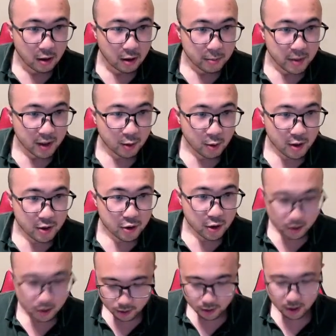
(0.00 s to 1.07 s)
Big
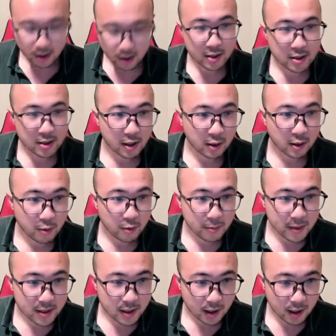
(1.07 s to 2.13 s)
questions. I think we
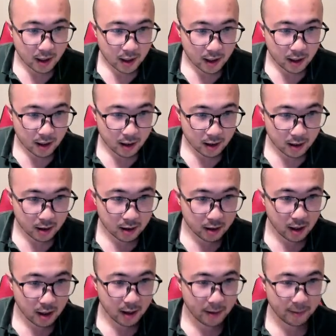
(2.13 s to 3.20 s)
basically, yeah.